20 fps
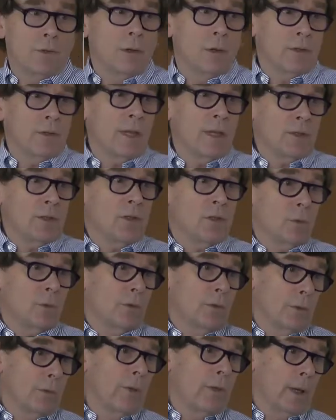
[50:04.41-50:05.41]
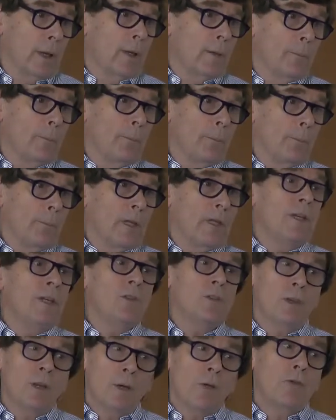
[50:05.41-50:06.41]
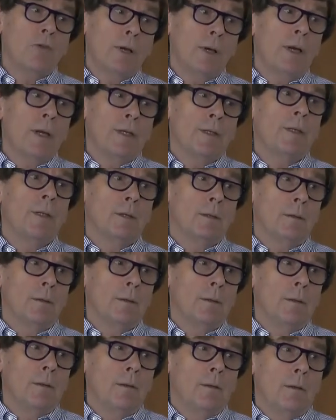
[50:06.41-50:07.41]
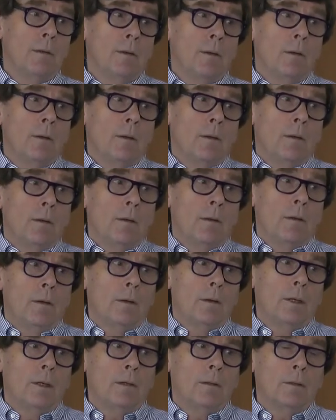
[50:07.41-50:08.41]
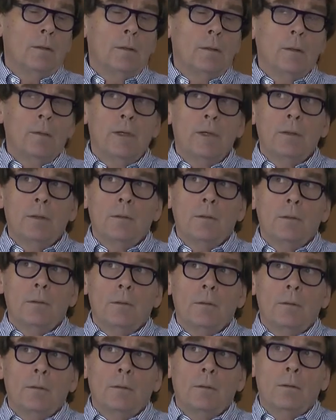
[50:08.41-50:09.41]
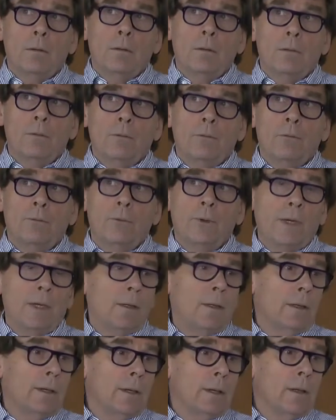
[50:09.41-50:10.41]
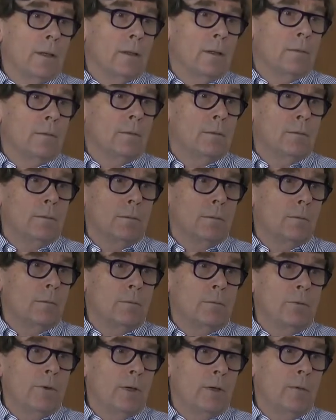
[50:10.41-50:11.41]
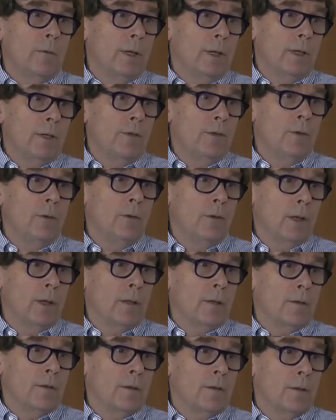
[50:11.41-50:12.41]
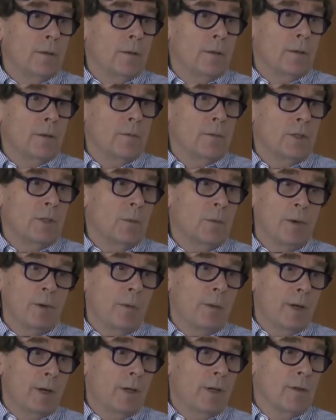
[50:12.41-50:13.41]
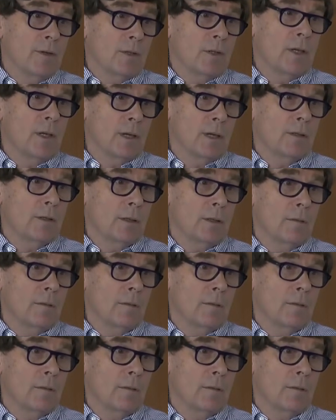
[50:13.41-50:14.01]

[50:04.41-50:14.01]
You know, it's that sort of thing. It is dose related. Now, I mean, uh, frankly, I very rarely do that, which is probably why I don't see it.